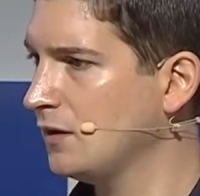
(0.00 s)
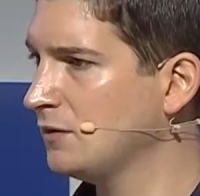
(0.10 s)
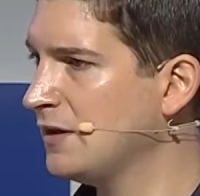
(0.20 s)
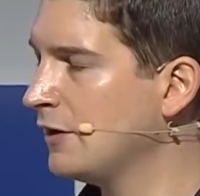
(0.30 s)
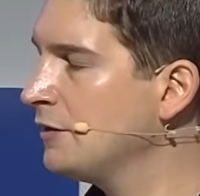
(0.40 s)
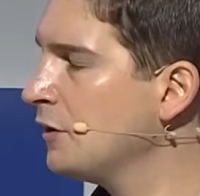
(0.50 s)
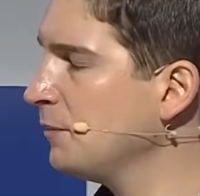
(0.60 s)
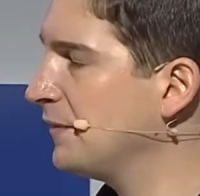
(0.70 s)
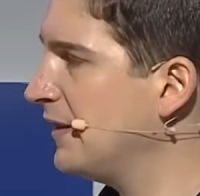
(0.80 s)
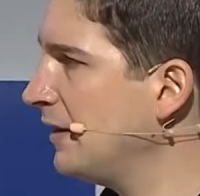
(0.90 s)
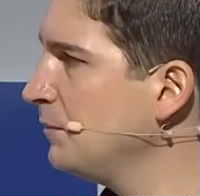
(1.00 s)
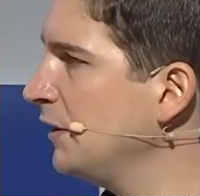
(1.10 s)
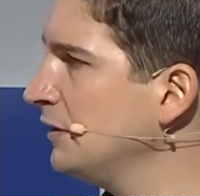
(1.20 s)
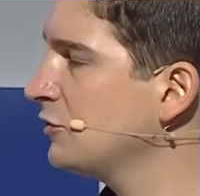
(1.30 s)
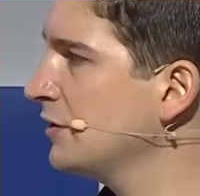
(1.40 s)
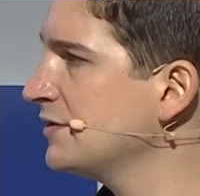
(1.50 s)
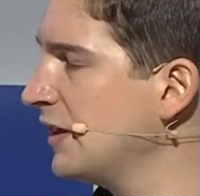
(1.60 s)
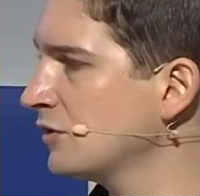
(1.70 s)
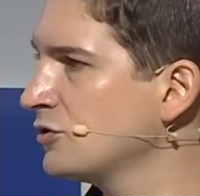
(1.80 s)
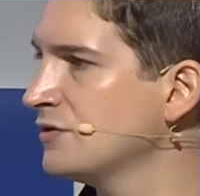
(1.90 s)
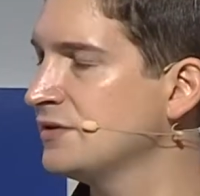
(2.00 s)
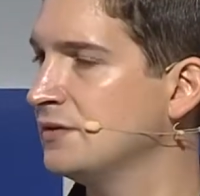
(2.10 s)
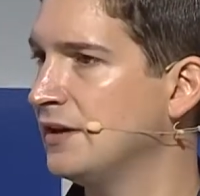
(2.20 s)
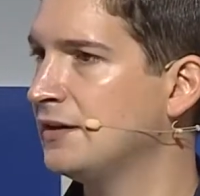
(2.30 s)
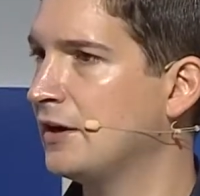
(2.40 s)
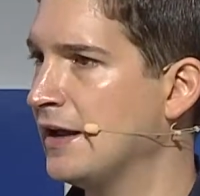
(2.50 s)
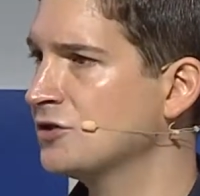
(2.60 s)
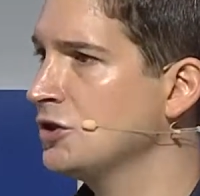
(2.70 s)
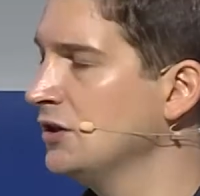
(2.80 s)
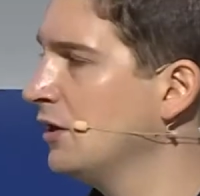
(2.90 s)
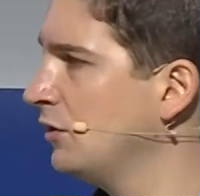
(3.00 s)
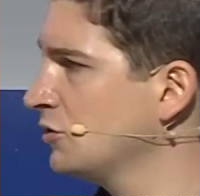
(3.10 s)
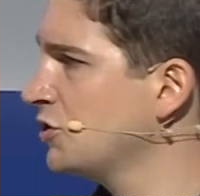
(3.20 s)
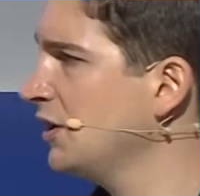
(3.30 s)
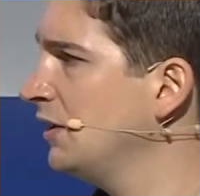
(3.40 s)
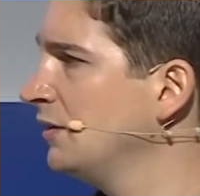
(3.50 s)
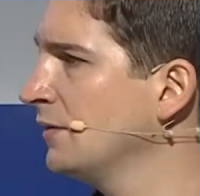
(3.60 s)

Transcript: there are not that many transactions that are actually on-chain.